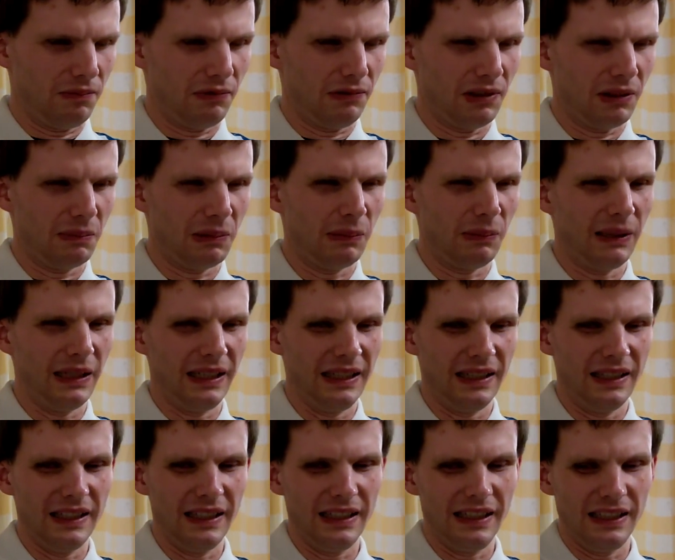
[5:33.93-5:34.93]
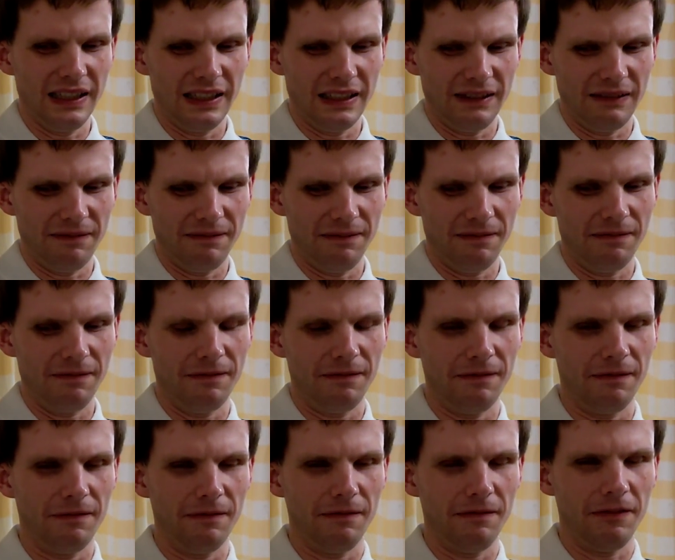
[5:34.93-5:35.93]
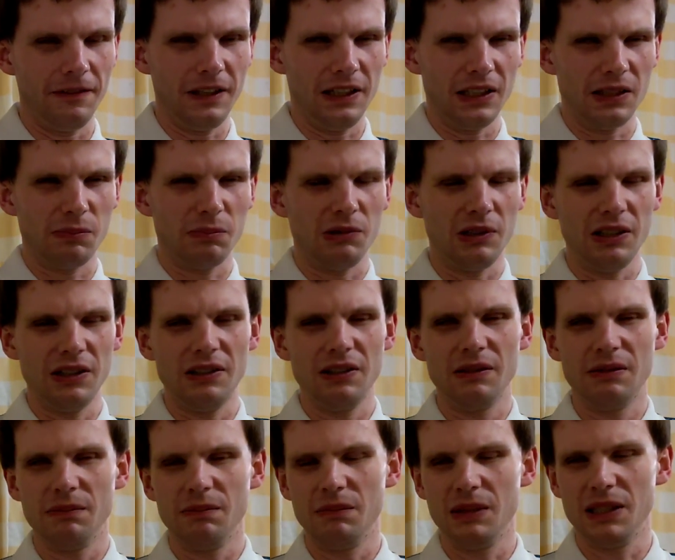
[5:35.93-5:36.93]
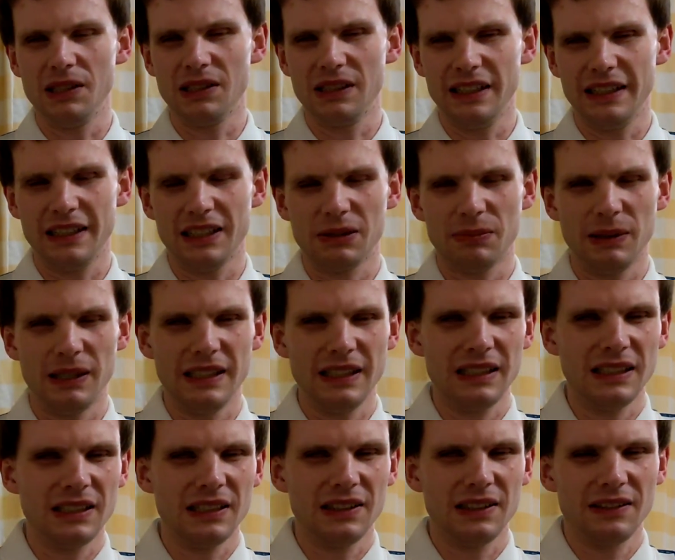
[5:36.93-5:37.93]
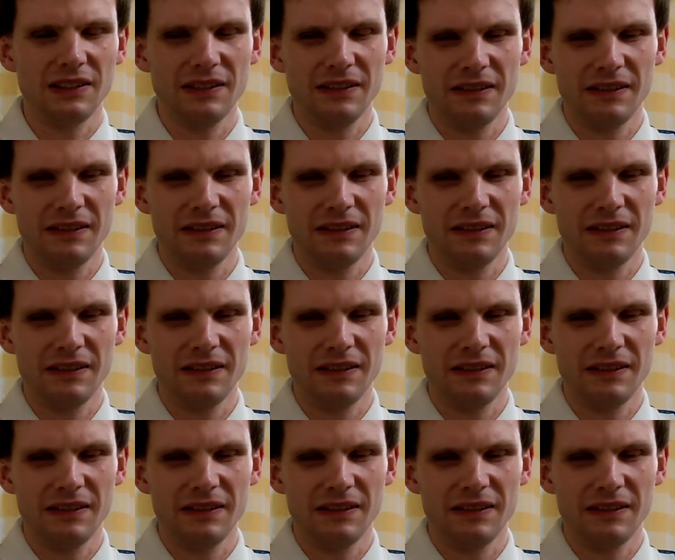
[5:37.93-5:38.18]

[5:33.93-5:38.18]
probably the VS Pro mostly explained.